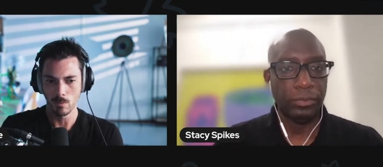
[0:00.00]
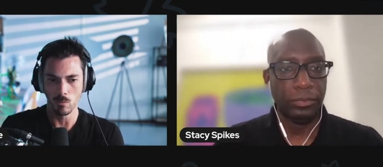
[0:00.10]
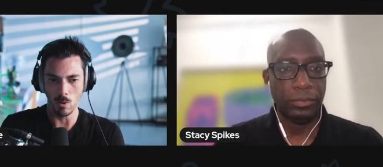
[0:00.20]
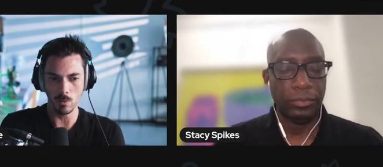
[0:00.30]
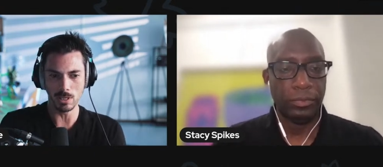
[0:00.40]

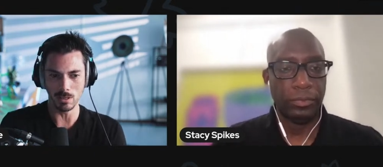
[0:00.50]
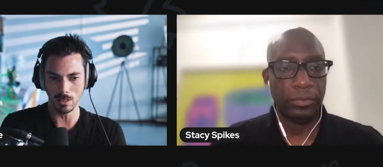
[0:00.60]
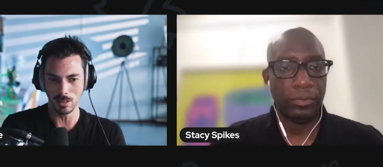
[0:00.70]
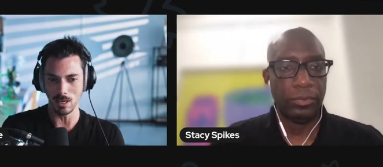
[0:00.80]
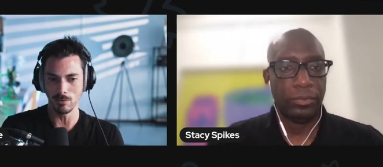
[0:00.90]
Speaker 1: what was it
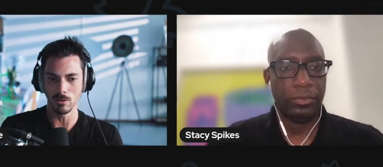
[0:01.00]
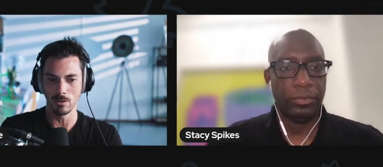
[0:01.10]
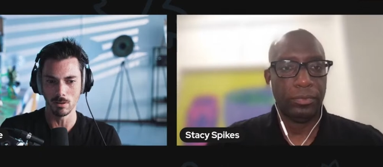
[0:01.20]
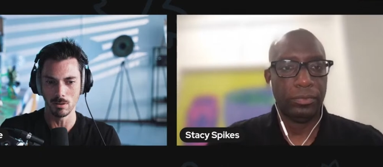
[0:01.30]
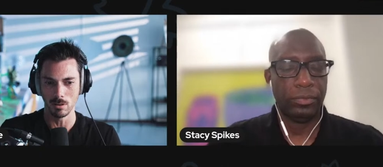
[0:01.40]
that gave you
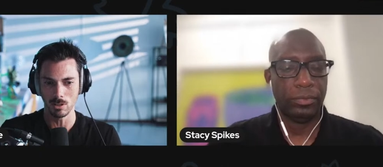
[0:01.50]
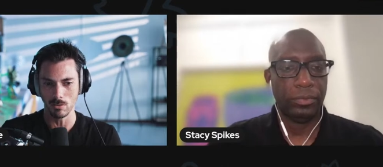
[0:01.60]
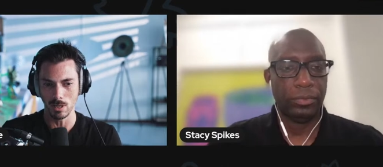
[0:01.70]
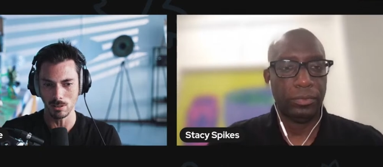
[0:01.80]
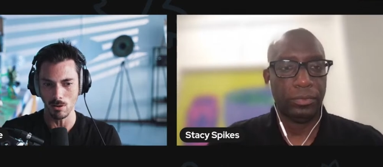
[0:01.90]
the, the
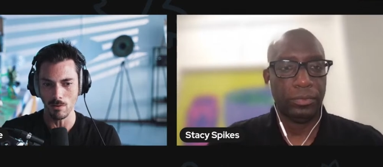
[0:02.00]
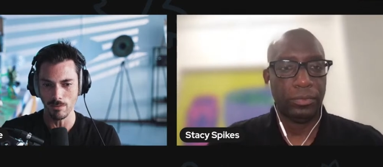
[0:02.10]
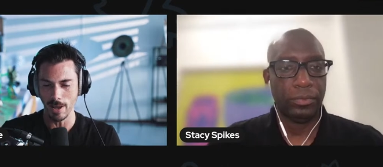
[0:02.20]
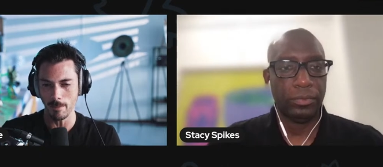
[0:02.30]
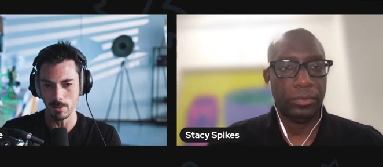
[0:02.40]
strength of
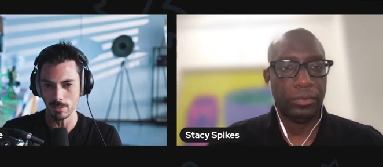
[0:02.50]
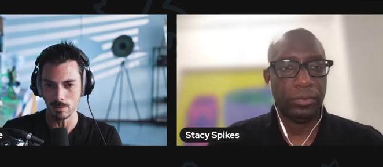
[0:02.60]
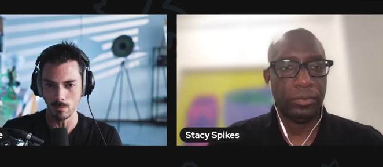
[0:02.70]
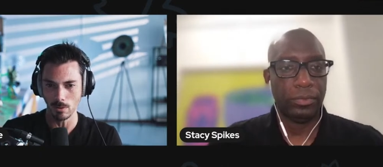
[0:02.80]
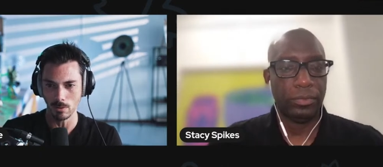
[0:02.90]
that
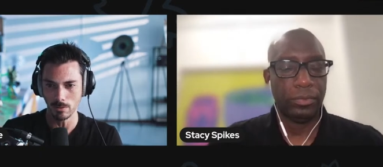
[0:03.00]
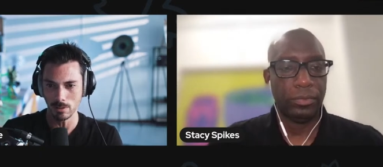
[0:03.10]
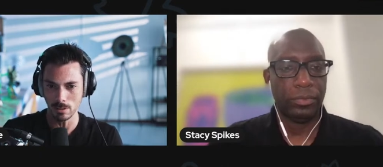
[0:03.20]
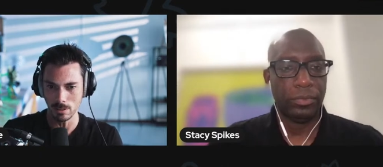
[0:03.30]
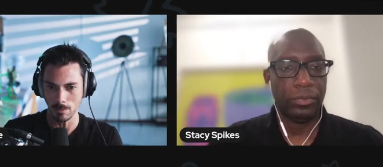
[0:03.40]
business model
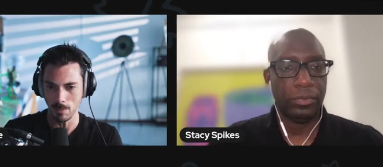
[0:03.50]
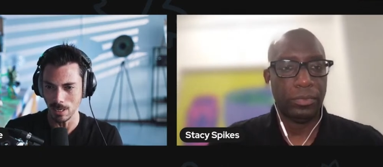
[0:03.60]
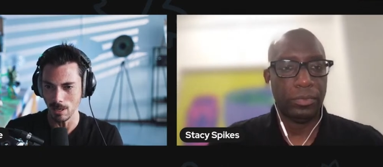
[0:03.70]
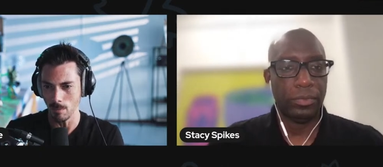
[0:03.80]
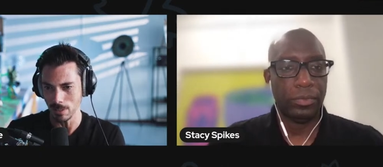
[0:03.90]
to pick
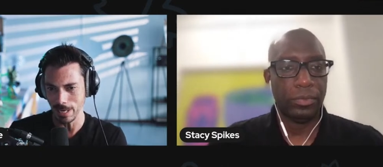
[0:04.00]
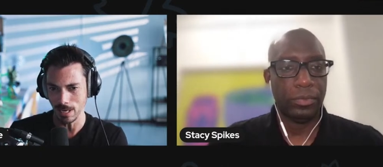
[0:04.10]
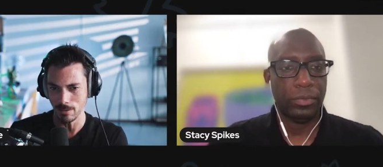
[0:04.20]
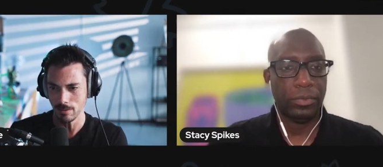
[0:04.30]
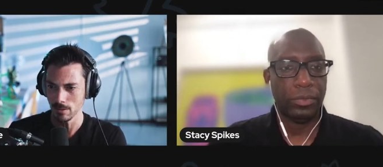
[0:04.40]
it up
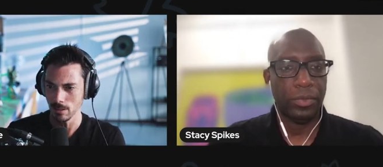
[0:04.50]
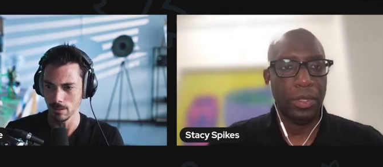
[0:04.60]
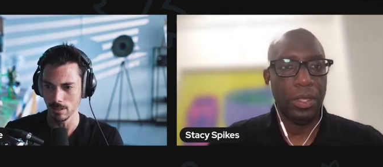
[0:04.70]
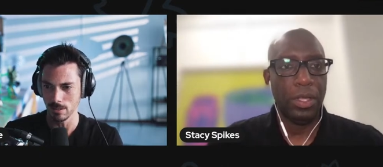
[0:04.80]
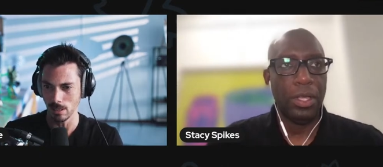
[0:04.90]
again in
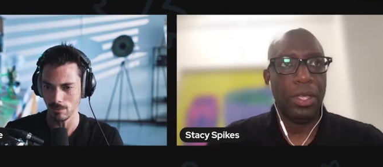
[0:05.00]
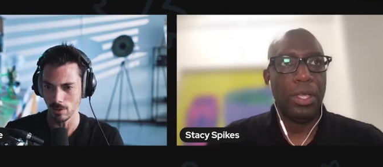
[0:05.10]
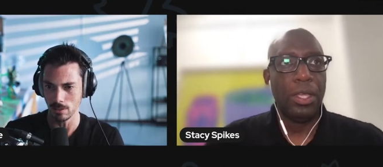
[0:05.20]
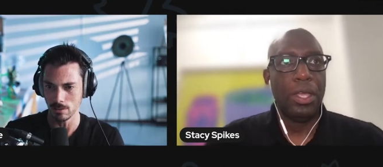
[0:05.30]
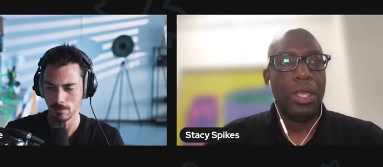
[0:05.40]
this next
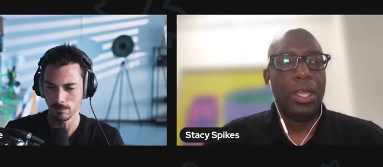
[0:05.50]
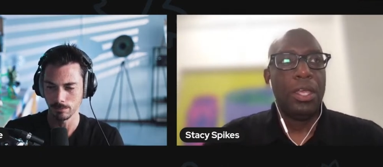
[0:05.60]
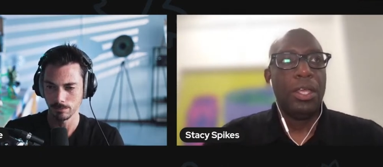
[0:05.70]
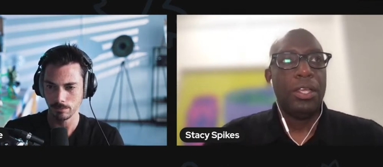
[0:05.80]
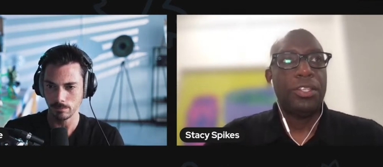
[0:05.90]
phase
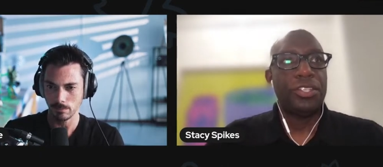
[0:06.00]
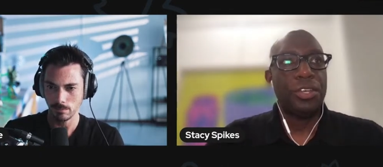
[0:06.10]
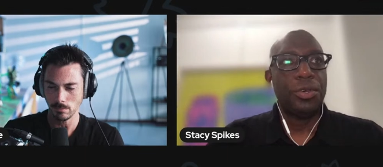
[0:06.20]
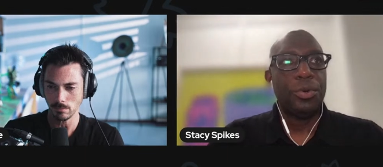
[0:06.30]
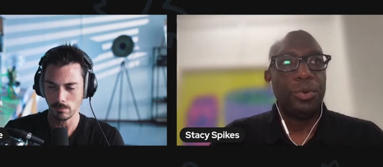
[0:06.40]

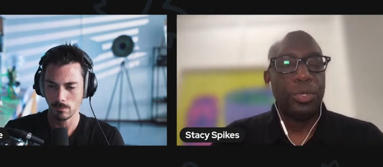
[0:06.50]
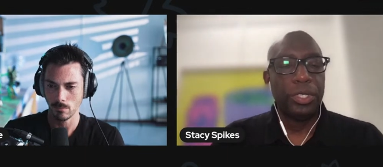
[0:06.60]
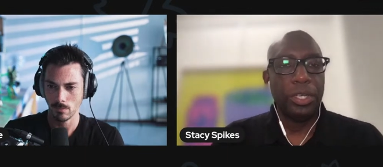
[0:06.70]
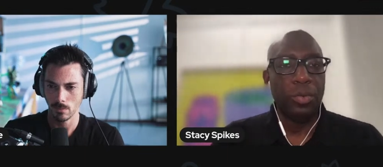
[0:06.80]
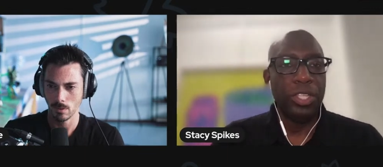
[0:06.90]
Speaker 2: so
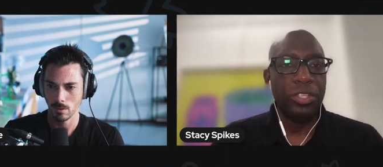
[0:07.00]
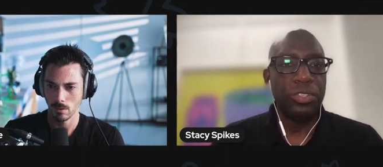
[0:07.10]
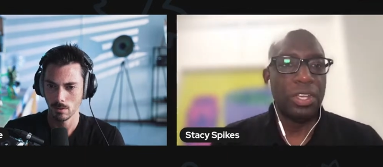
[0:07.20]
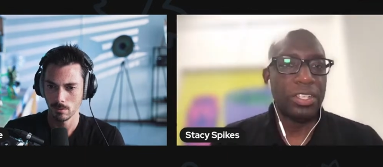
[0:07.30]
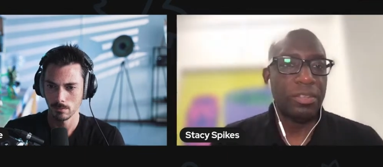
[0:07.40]
when you
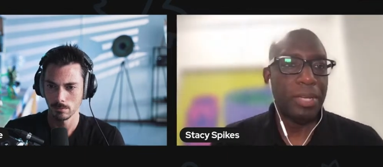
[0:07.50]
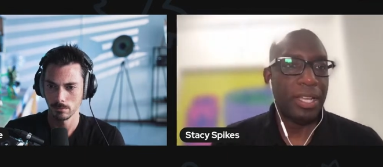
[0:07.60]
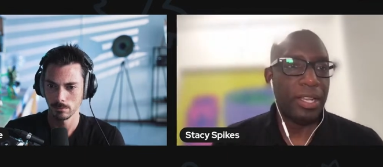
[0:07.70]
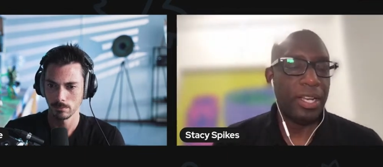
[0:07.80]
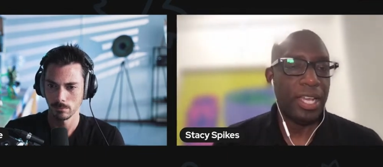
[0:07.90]
talked
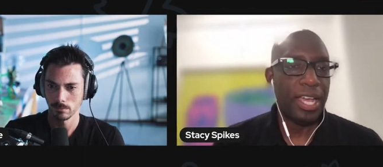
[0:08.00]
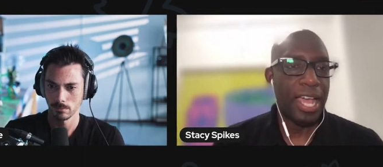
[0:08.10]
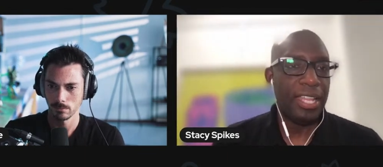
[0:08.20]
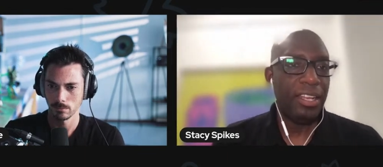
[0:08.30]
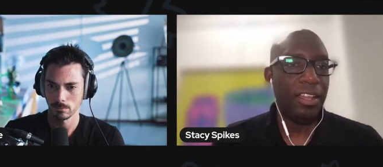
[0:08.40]
about,
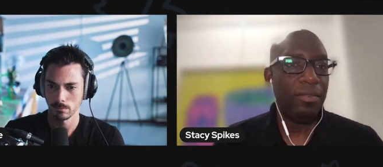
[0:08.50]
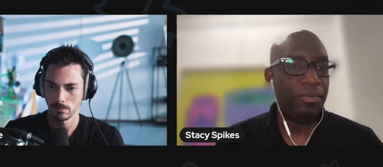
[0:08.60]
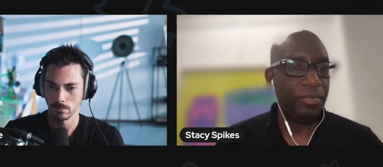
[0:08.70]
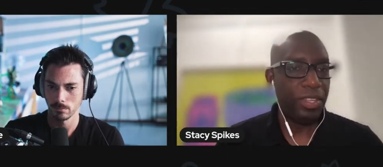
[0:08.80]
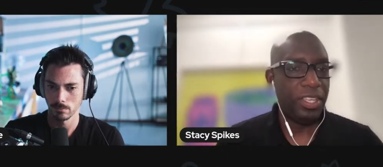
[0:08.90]
uh, I
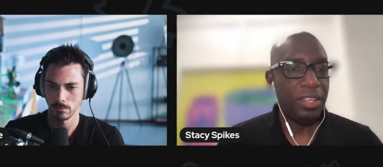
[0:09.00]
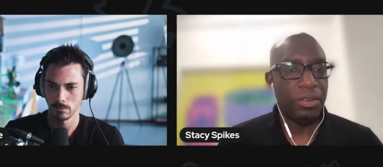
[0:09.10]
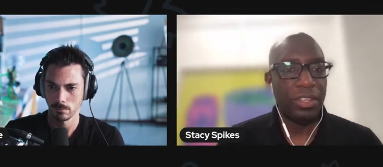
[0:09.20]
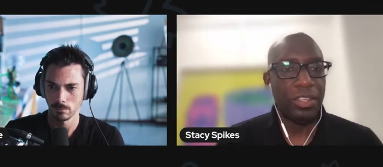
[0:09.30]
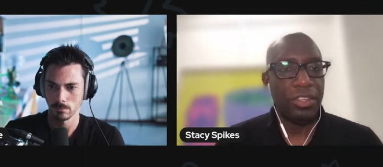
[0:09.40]
love
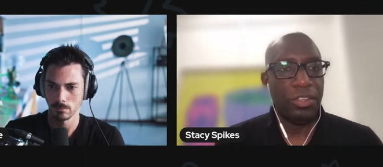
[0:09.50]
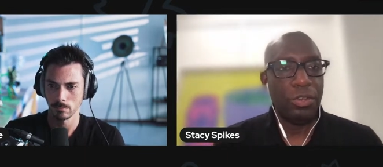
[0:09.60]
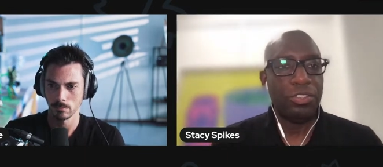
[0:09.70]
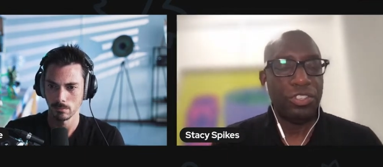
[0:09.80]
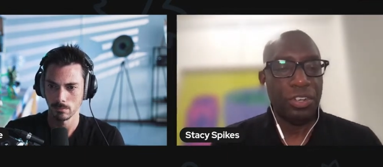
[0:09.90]
hearing
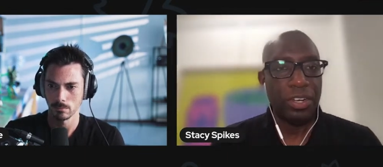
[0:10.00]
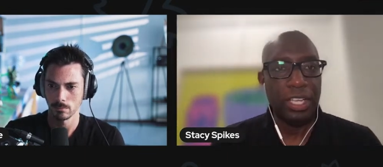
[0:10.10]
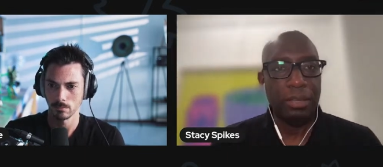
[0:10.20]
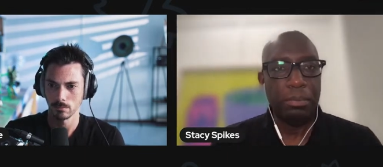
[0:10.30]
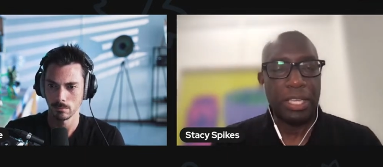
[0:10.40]
your
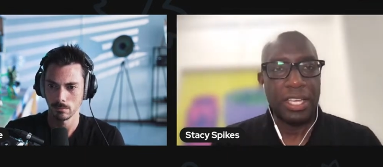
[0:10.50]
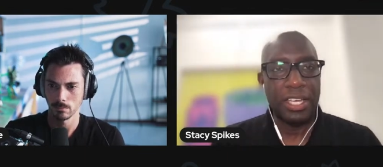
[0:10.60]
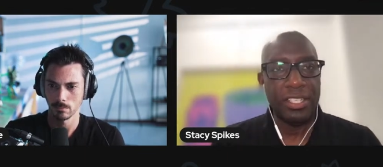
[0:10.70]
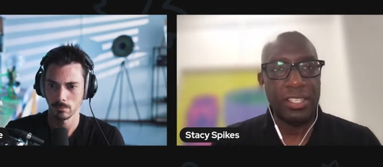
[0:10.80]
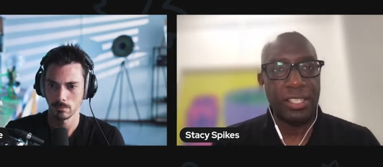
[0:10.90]
journey
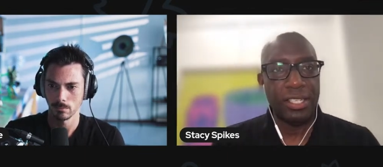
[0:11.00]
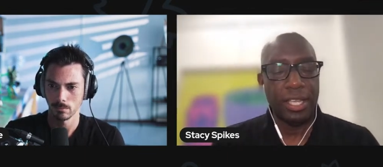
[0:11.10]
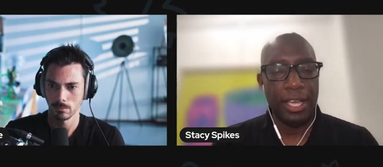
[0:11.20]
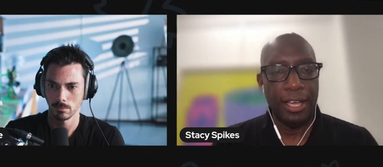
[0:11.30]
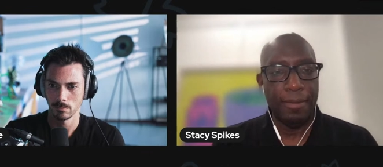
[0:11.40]

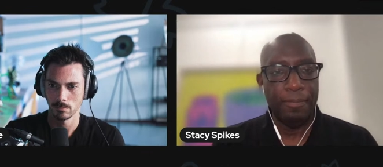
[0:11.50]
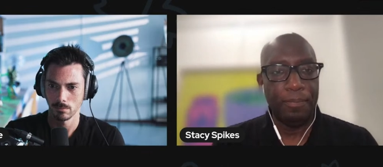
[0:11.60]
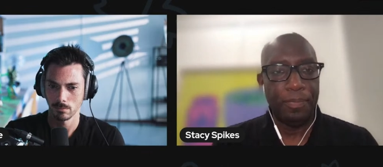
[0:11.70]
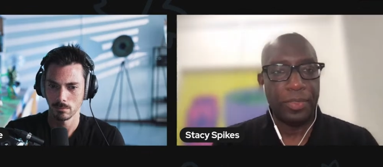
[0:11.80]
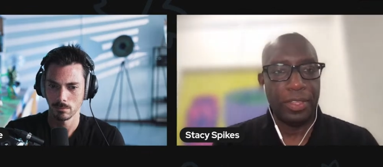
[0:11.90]
because um,